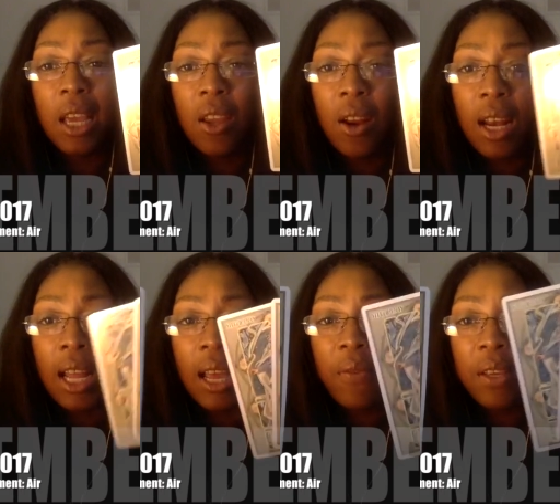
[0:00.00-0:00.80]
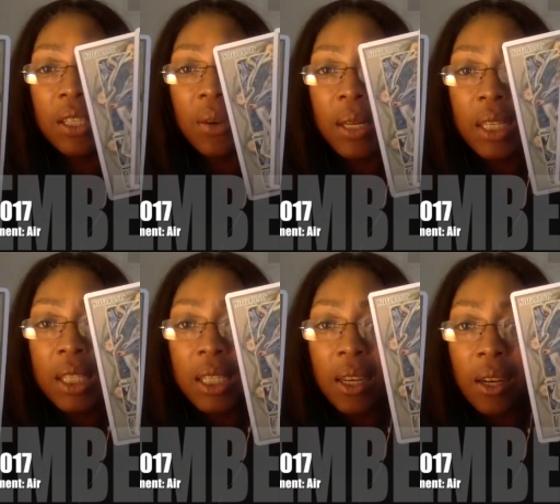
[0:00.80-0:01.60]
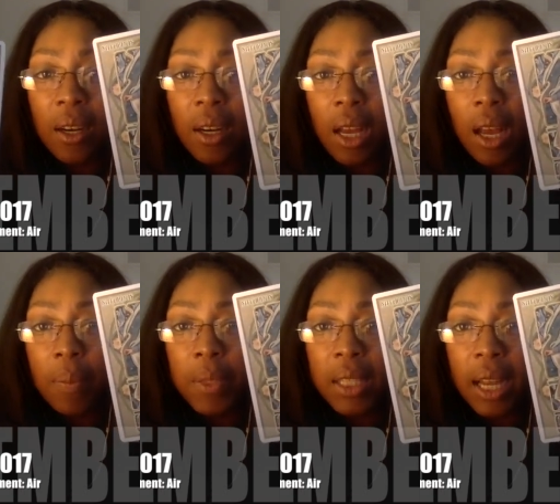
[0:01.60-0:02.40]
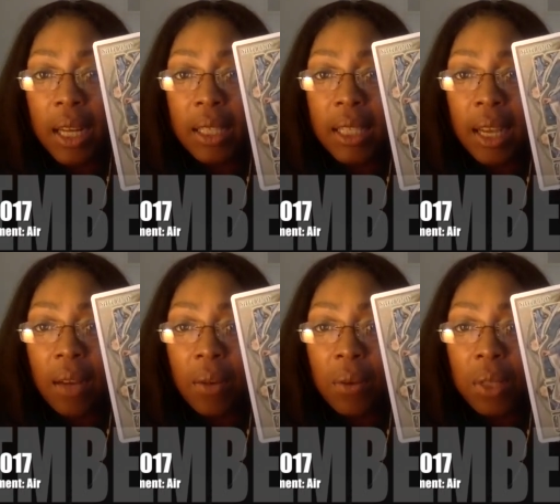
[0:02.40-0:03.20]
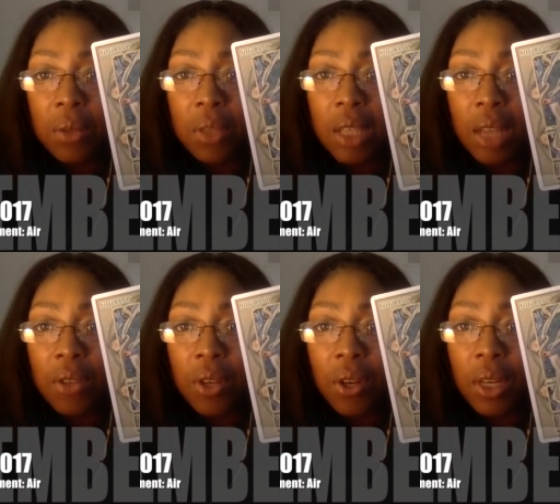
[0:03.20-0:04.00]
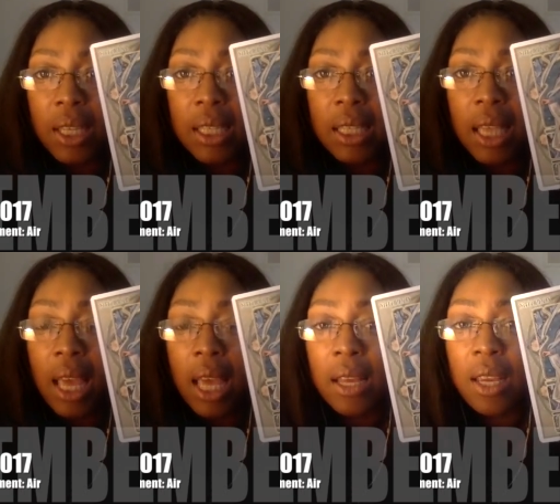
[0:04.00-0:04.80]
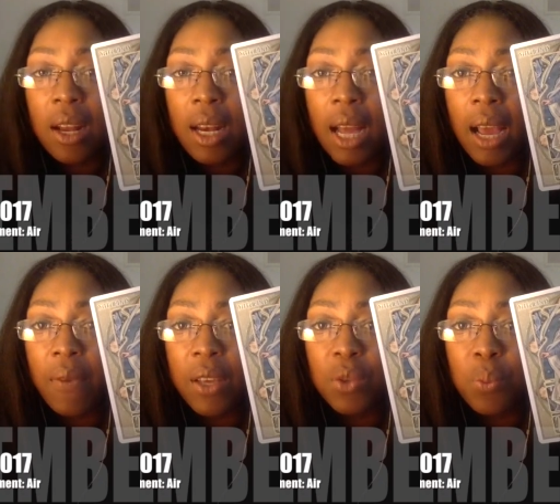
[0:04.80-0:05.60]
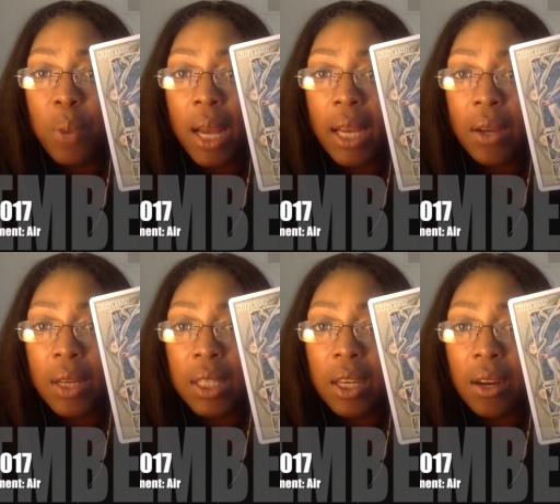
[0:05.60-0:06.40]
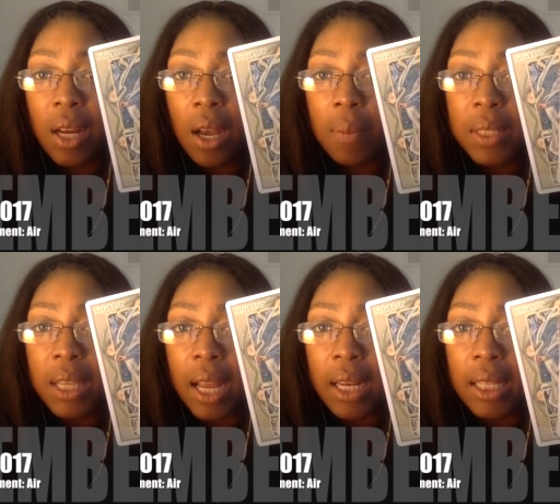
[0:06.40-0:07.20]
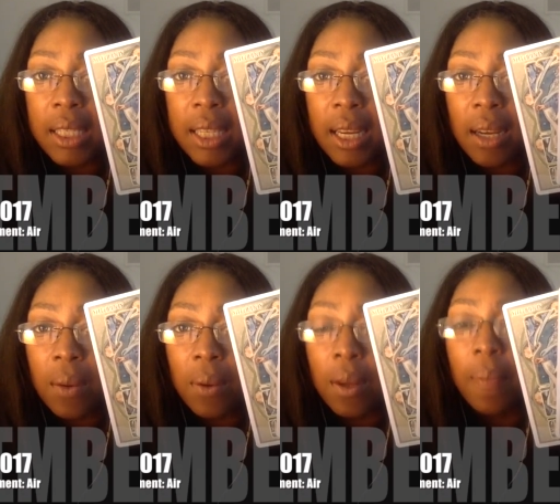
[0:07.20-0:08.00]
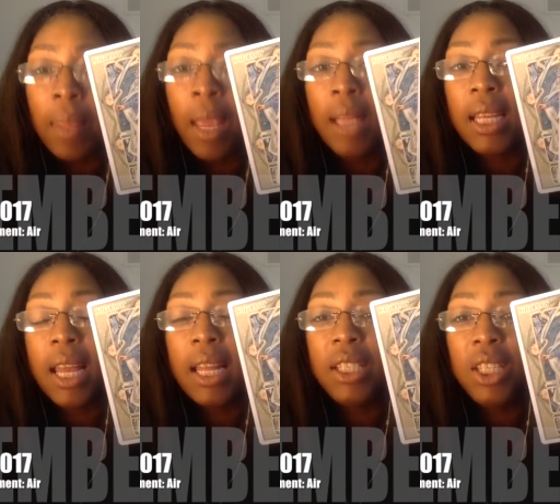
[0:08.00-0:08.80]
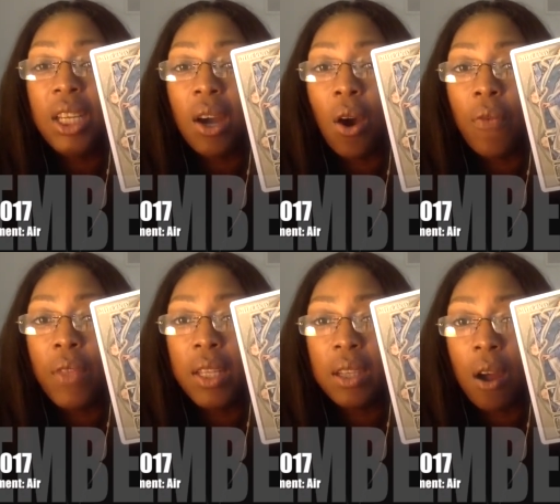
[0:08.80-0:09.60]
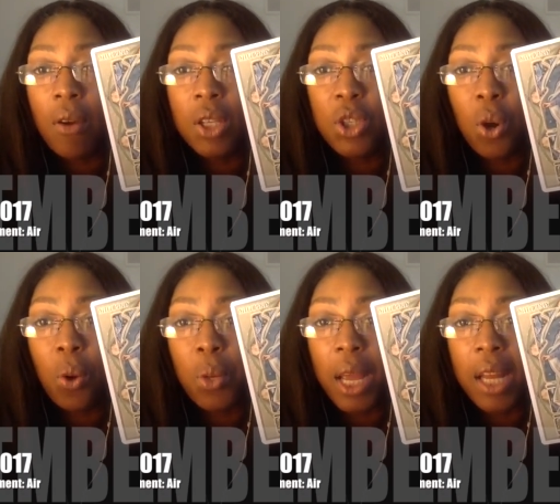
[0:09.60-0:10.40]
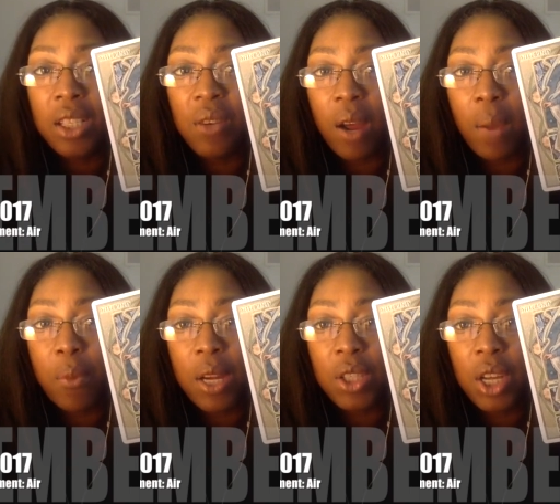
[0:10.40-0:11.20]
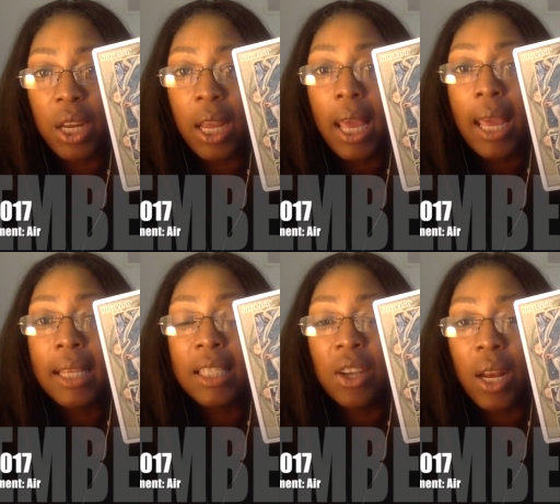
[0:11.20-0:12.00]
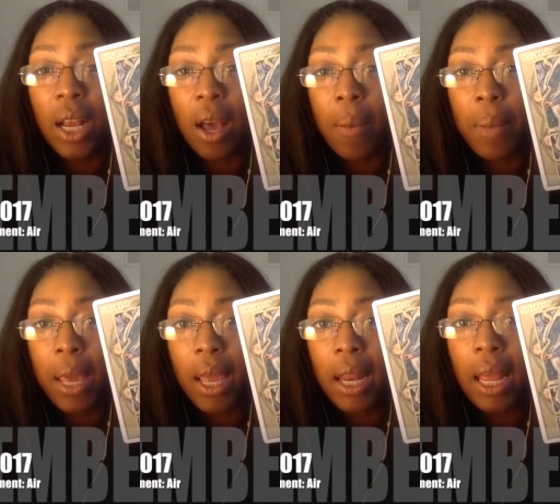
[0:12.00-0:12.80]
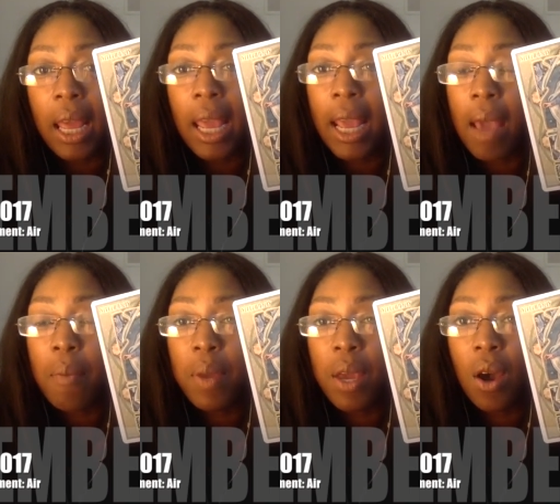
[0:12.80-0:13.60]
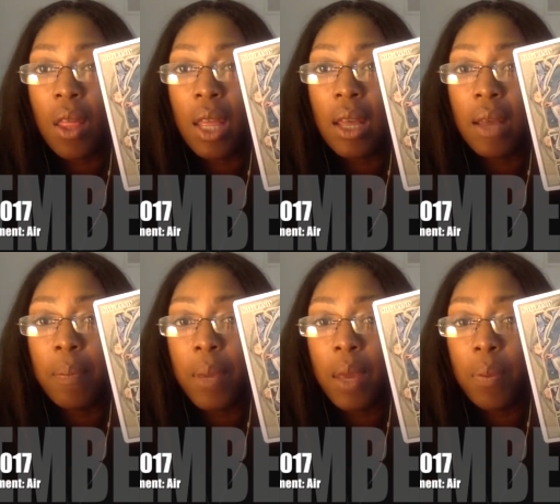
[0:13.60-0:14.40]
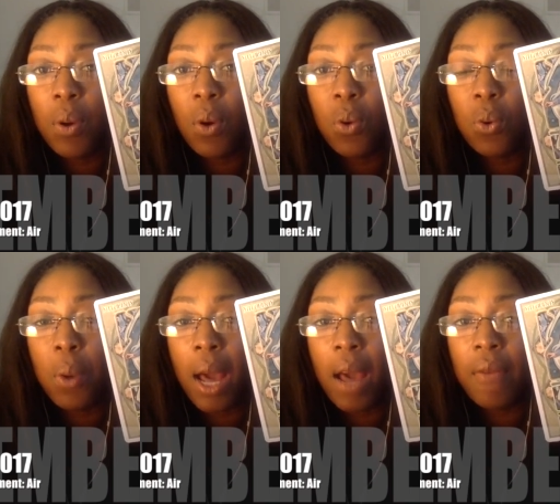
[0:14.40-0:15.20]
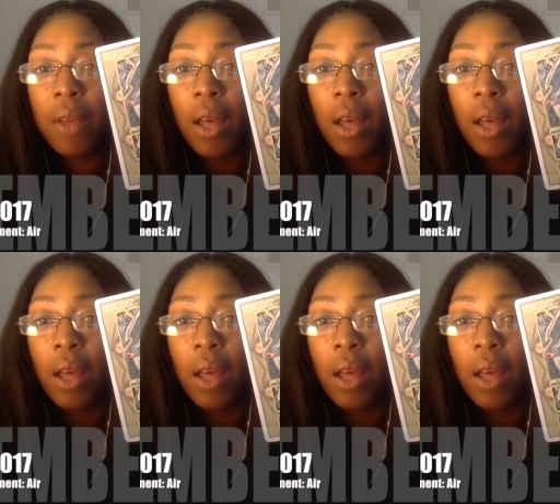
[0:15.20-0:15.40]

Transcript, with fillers: your life is going to turn upside down, you Saturnus. Your life is really going to turn upside down. The energy of the Taurus, your own energy vibration, is going to come in. It can be other people who have